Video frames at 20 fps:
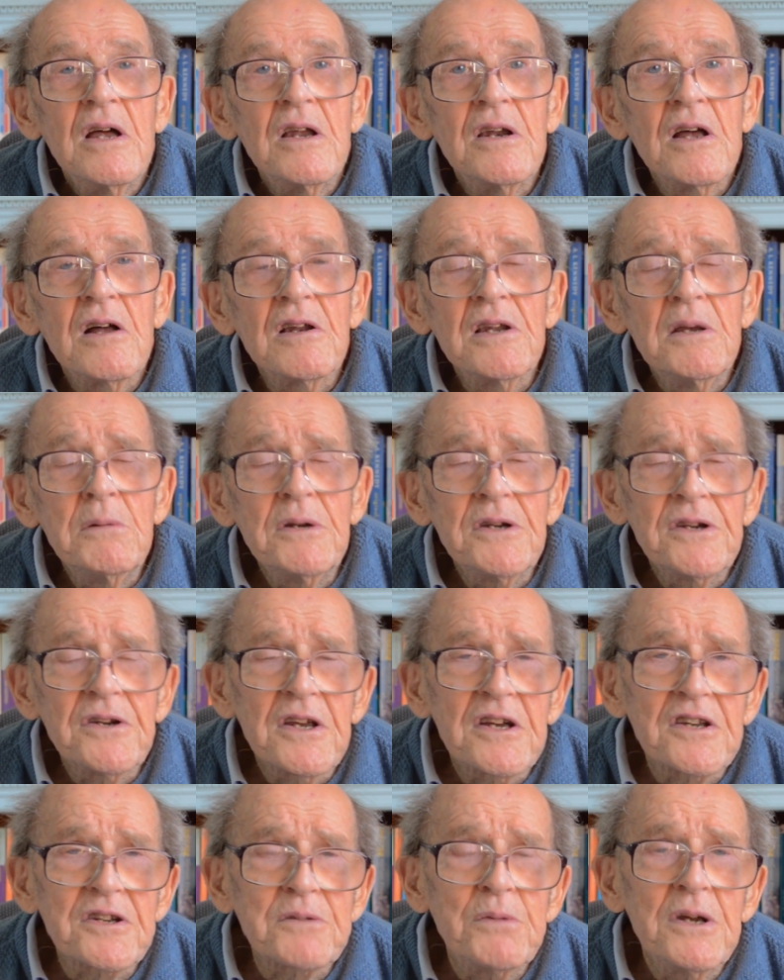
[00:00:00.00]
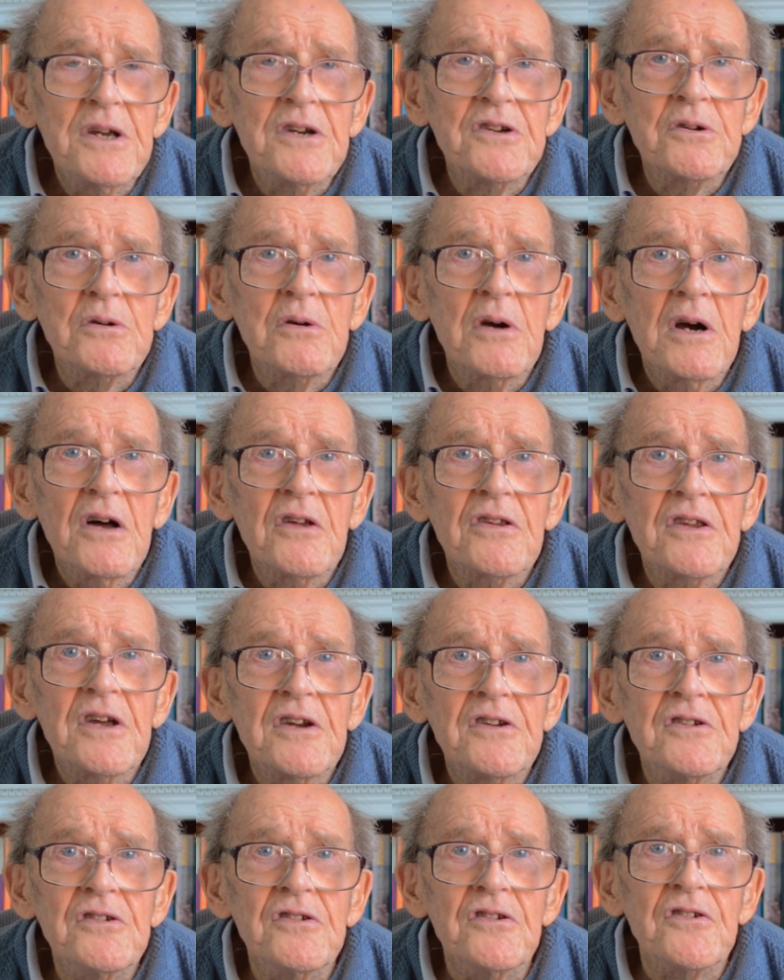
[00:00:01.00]
Now let me explain to you how that
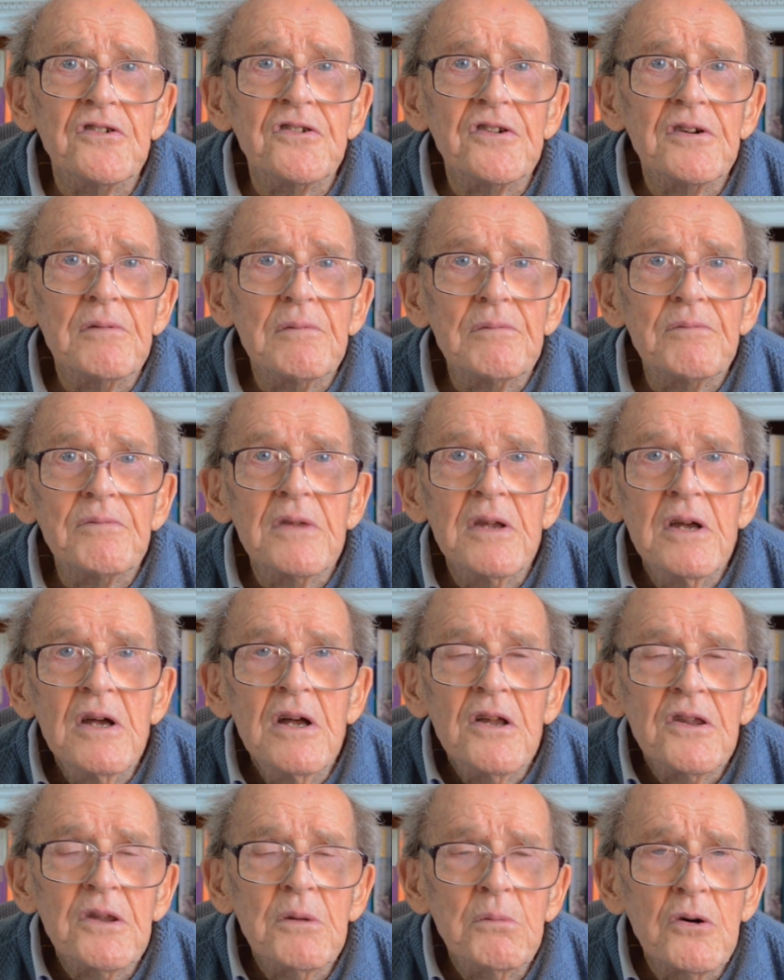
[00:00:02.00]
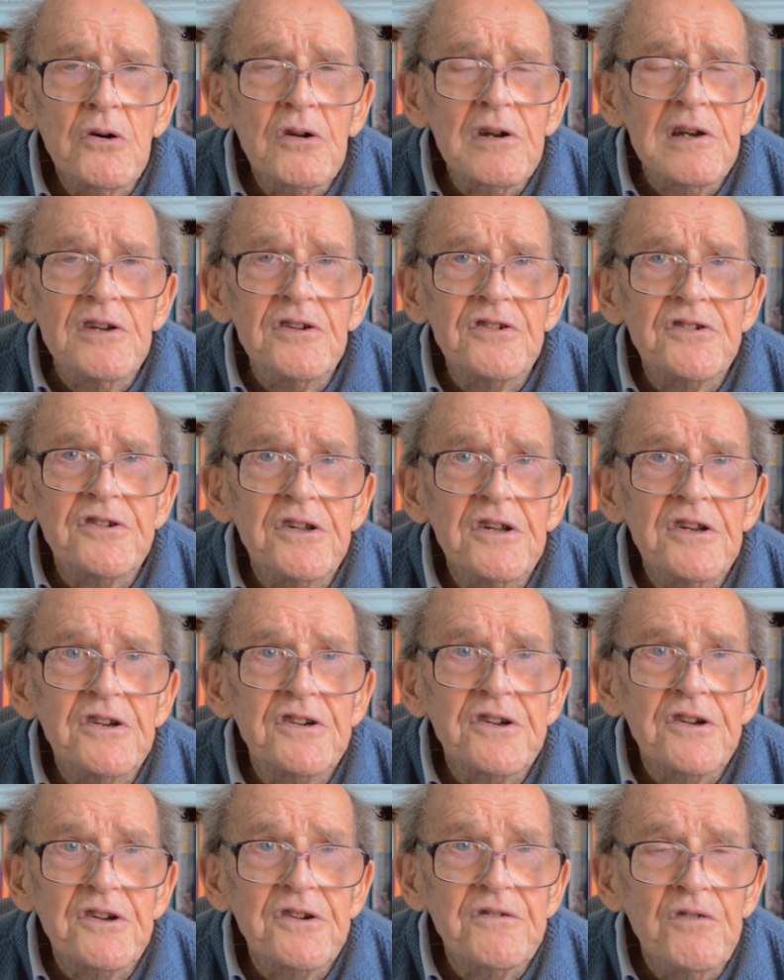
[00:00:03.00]
is. The model is
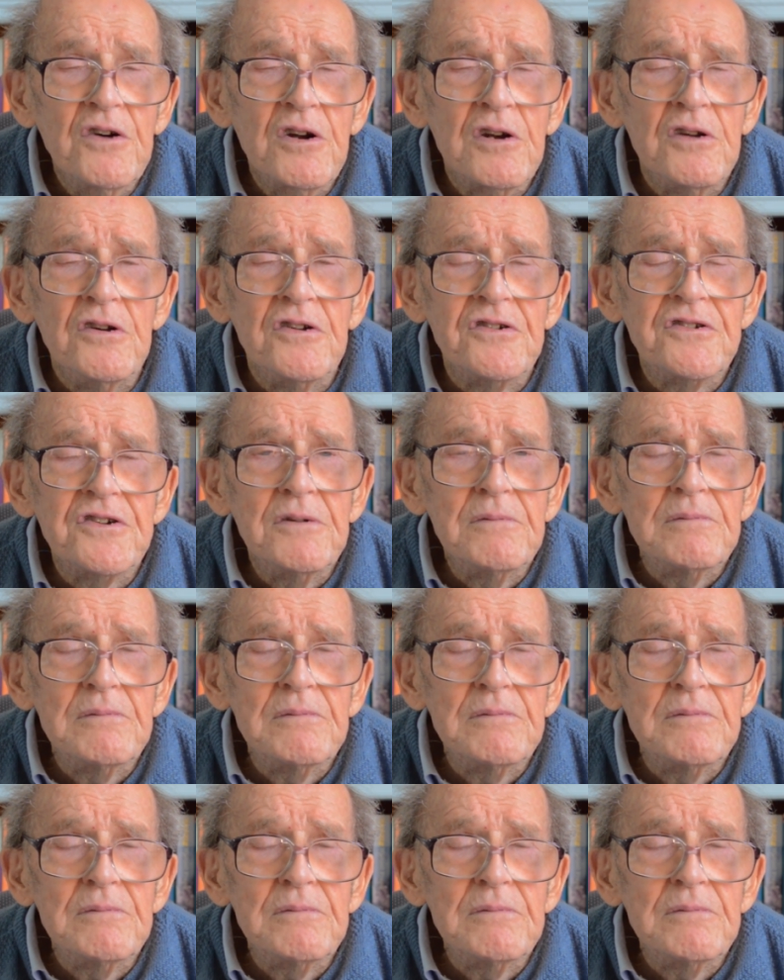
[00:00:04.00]
as follows.